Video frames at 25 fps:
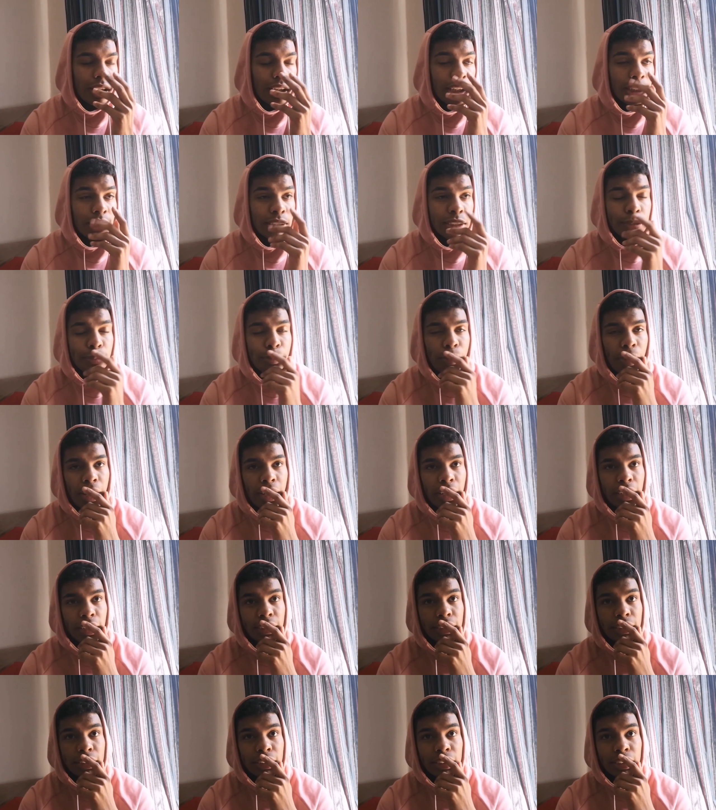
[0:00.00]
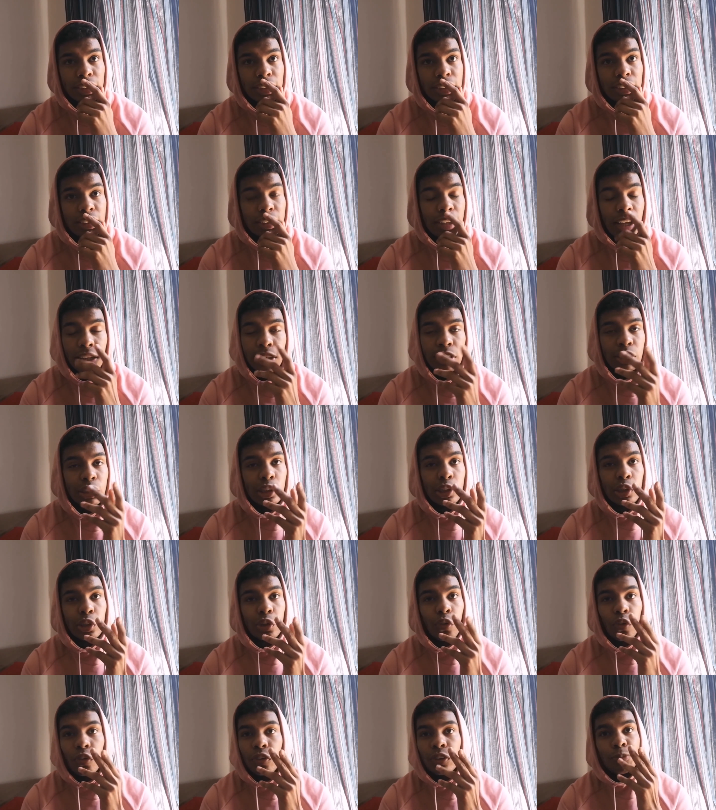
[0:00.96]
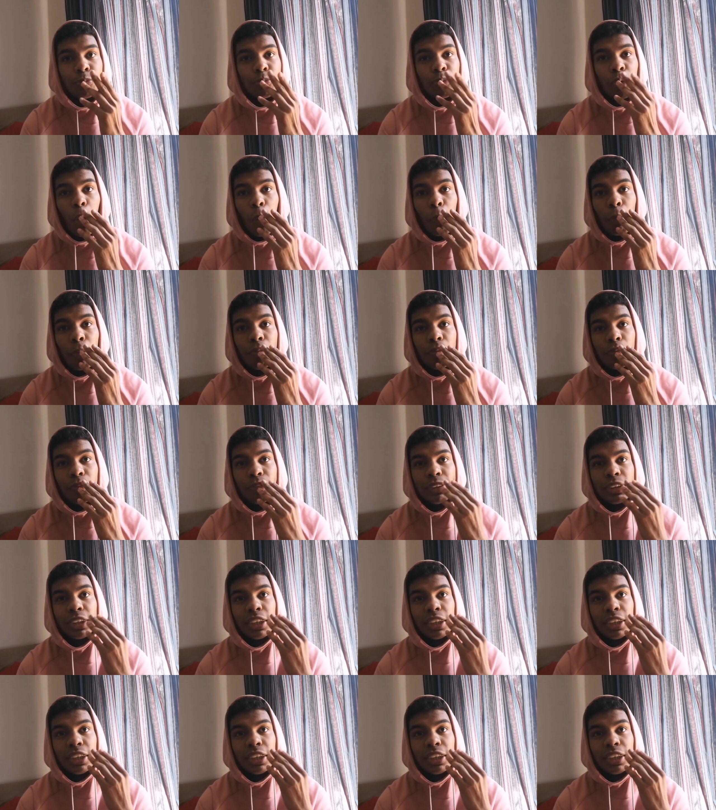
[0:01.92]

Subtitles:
In space, that's going to cause a problem,